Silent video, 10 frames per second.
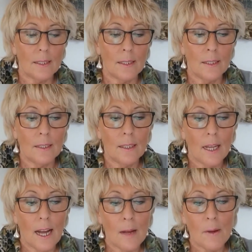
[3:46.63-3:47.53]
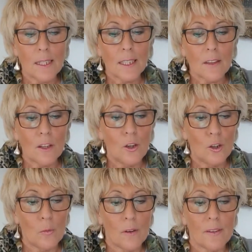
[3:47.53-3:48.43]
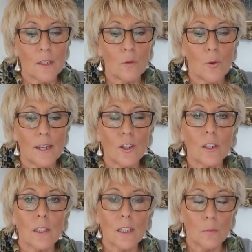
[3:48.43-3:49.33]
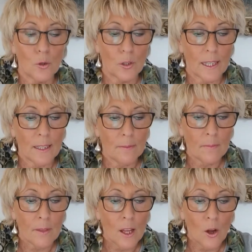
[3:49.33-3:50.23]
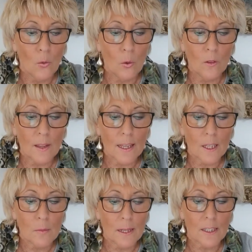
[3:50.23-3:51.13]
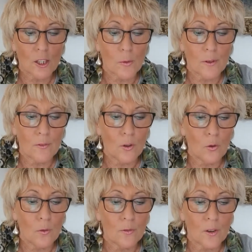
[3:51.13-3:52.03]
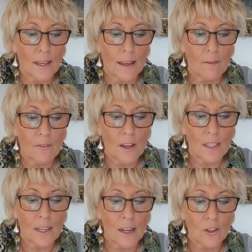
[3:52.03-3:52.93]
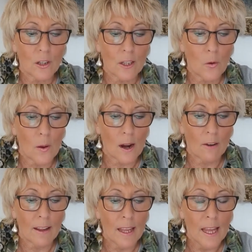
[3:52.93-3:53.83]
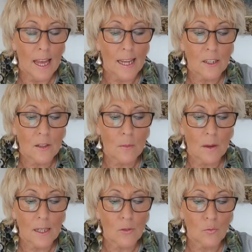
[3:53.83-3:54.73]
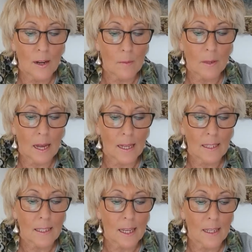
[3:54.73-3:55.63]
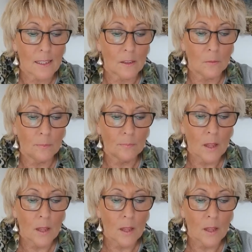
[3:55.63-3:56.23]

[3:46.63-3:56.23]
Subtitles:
I'm asking the Home Office some questions this morning. Will they commit to a full, free and fair national inquiry into the mass rape gang scandal?